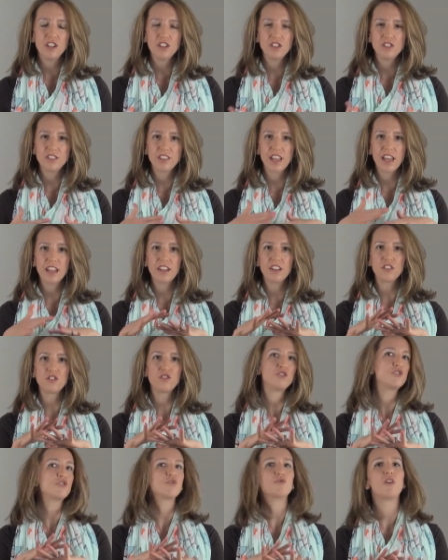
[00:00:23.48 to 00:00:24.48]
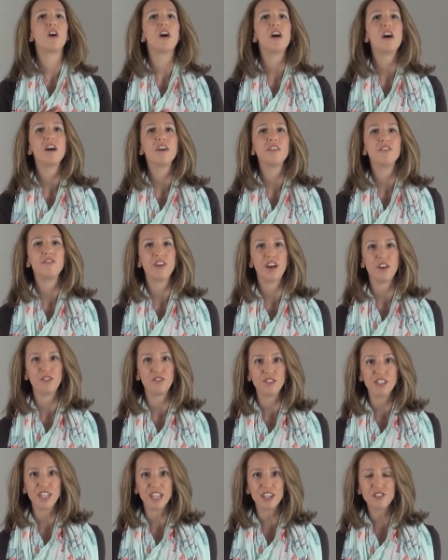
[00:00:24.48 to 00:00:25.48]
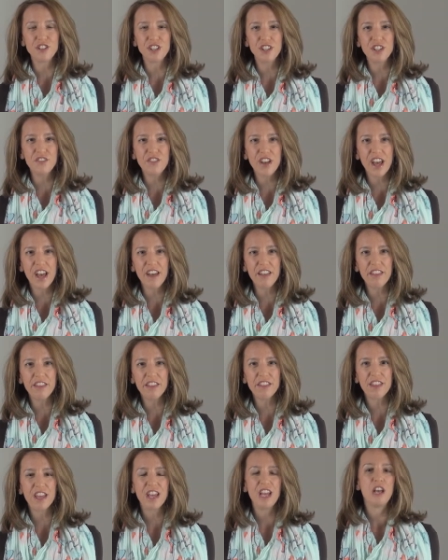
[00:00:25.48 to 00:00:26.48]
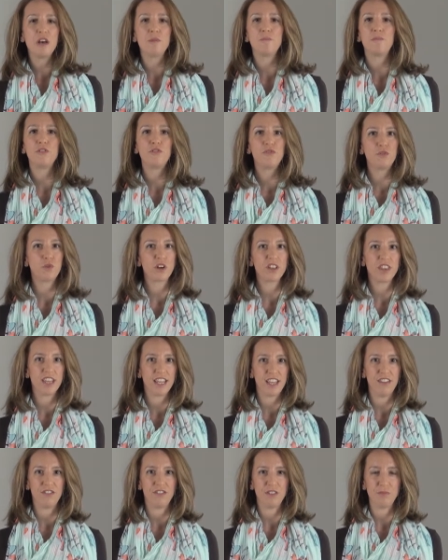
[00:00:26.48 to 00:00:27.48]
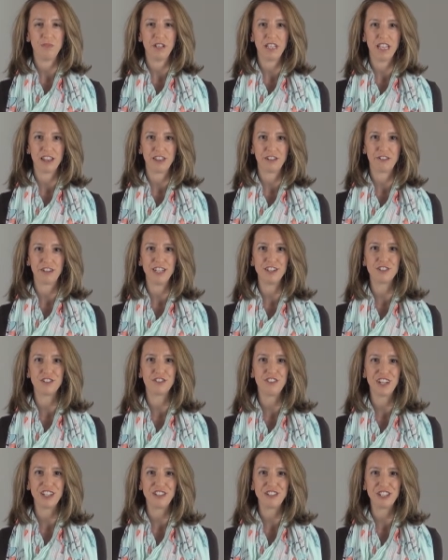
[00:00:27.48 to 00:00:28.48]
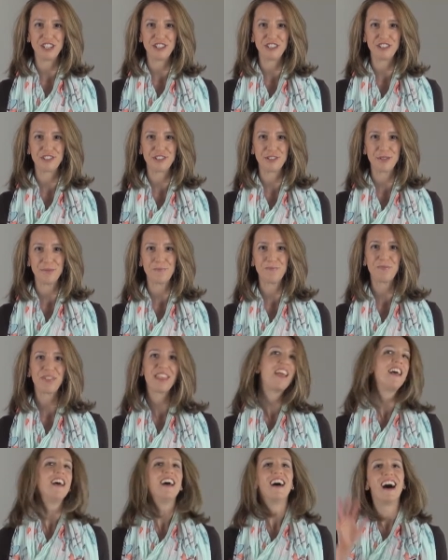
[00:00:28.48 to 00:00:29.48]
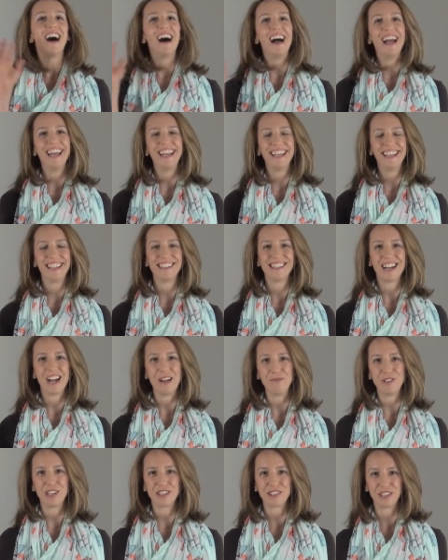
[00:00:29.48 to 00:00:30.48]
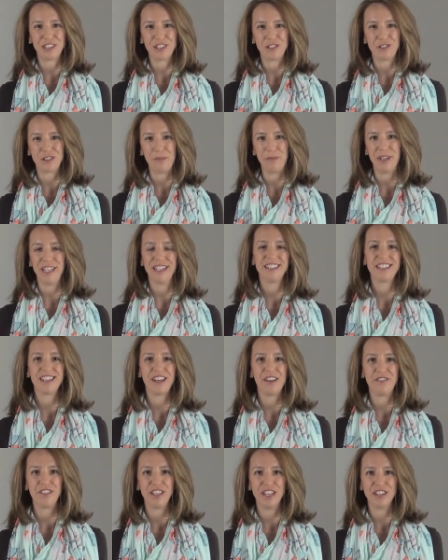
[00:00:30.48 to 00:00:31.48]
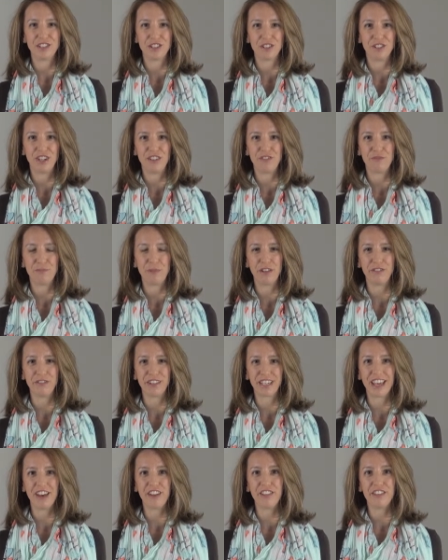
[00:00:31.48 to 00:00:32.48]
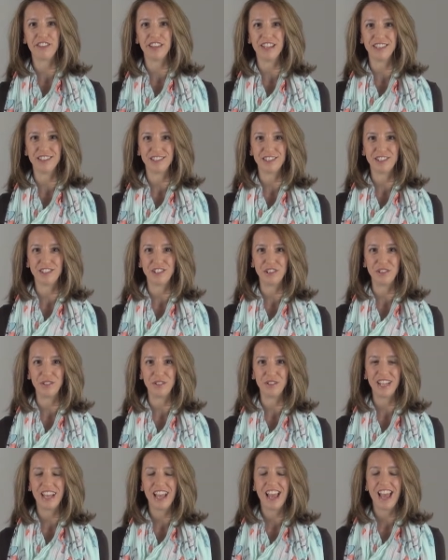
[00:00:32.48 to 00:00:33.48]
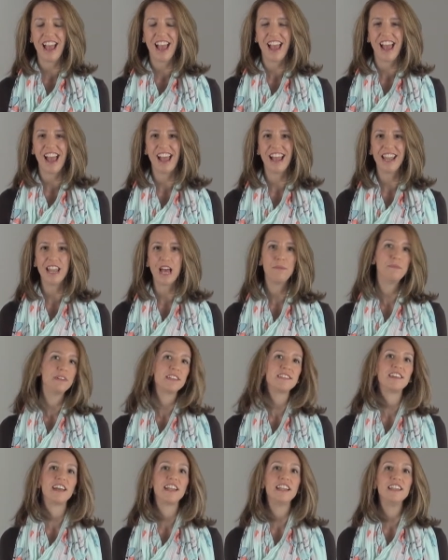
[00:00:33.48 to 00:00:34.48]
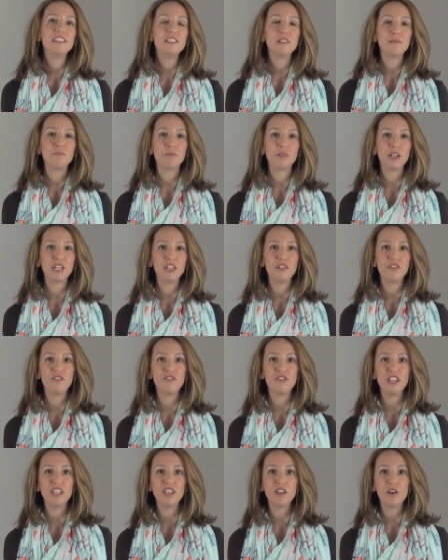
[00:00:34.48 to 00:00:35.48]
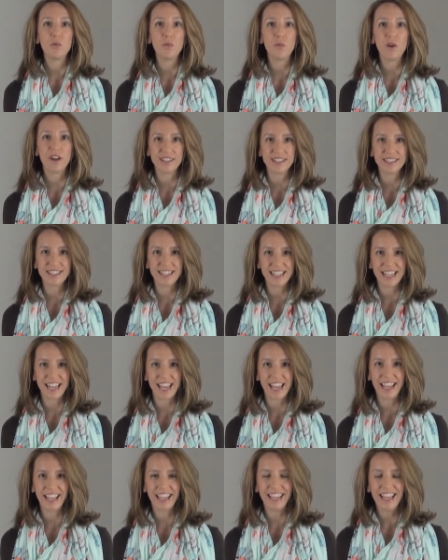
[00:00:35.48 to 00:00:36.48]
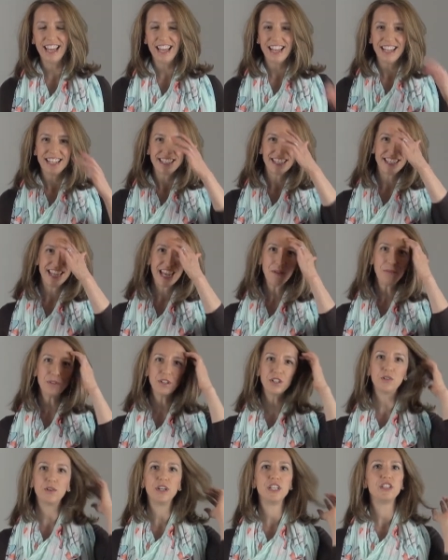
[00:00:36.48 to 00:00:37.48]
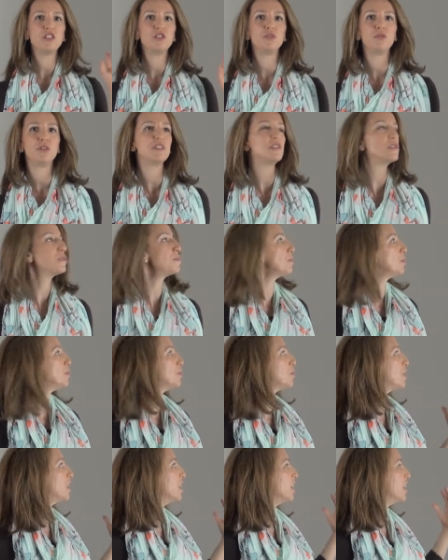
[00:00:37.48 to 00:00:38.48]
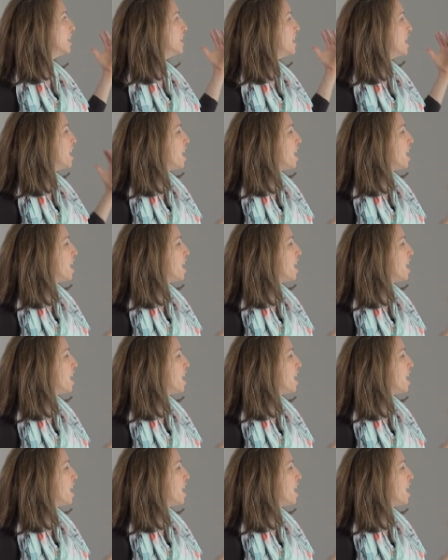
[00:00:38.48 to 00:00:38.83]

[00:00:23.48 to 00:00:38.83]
set a strong foundation of health before they even begin their interventions. Hi, I'm Jessica Drummond of the Integrative Pelvic Health Institute, and I'm excited to bring you video one today. Today we're going to explore